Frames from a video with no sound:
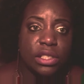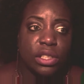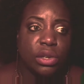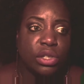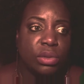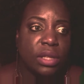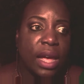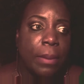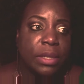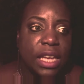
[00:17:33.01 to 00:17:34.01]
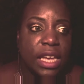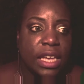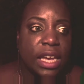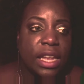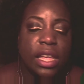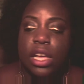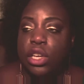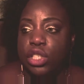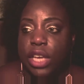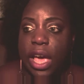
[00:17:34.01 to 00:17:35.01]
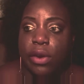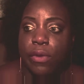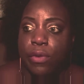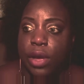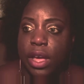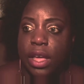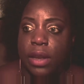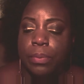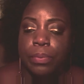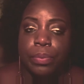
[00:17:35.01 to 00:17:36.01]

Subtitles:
and so she was like, I'm gonna take it. She had her friend